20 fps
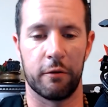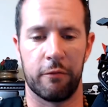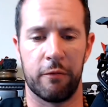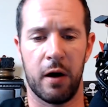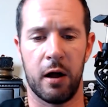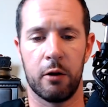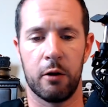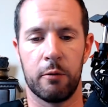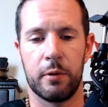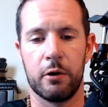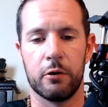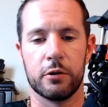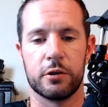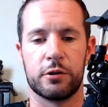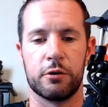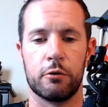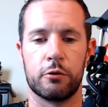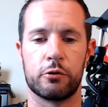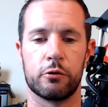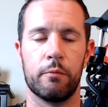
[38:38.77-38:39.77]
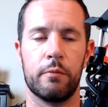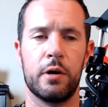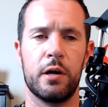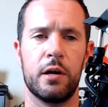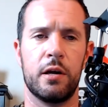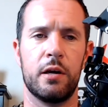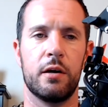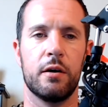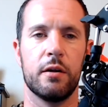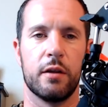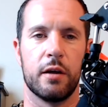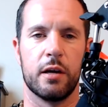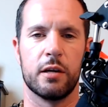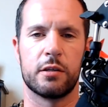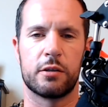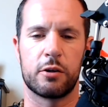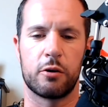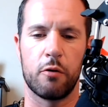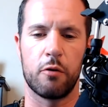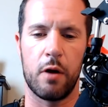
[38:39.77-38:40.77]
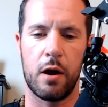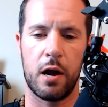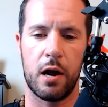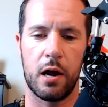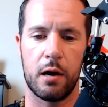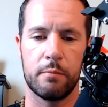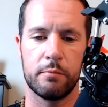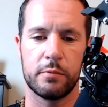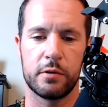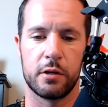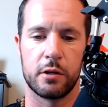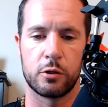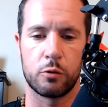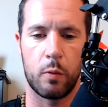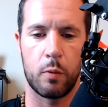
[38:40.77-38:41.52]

You can follow me on social media, the Instagrams,